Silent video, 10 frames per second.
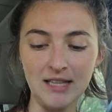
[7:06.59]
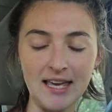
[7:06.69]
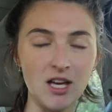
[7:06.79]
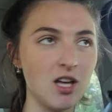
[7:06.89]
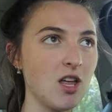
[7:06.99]

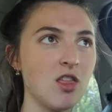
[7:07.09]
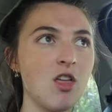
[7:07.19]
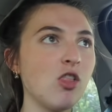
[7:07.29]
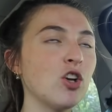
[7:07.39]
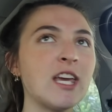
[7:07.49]
like
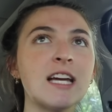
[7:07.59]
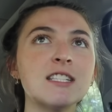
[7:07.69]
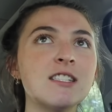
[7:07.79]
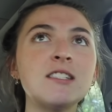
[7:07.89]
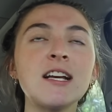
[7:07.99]
looking
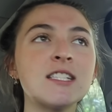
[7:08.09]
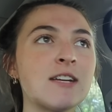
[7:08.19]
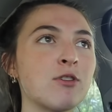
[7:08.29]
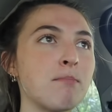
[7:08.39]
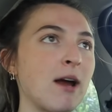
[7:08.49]
at six
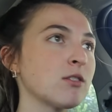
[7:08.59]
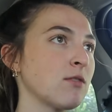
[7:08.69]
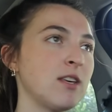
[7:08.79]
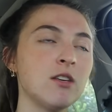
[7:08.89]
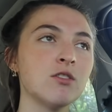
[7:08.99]
different pairs
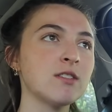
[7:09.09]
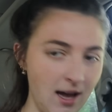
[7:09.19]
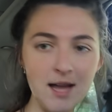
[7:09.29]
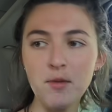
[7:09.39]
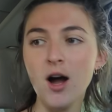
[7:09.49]
of heels.
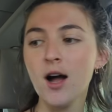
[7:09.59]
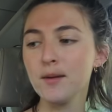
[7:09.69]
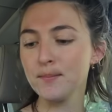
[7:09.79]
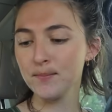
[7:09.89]
Hey mom.